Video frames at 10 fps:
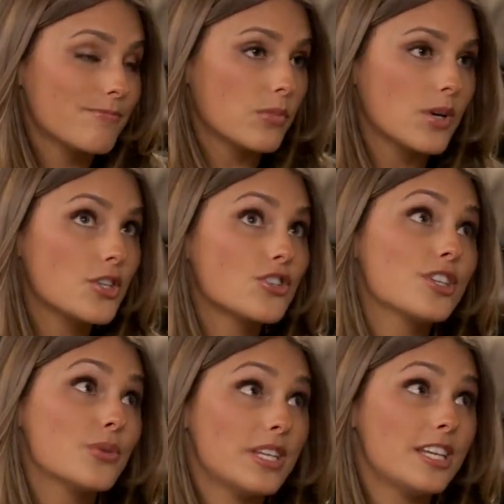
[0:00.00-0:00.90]
what should
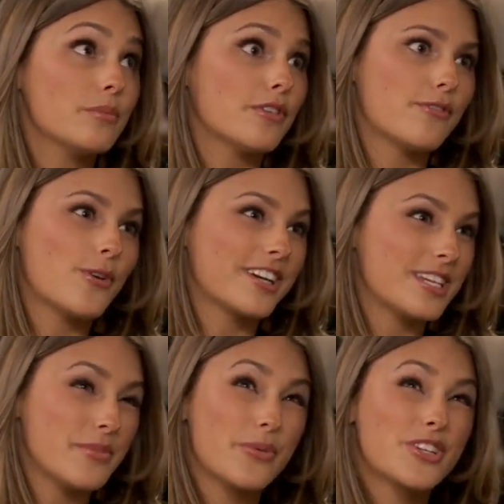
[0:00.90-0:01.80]
you eat before
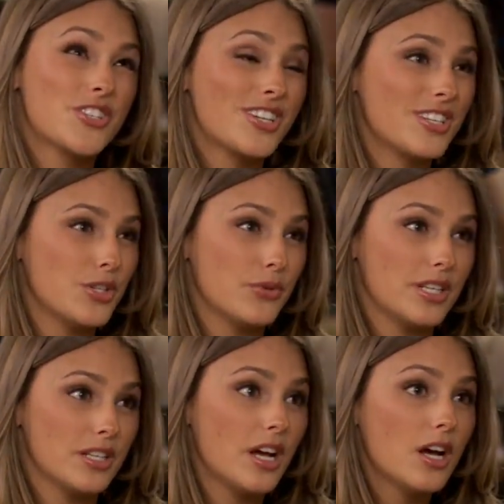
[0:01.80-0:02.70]
chemo? What shouldn't you eat?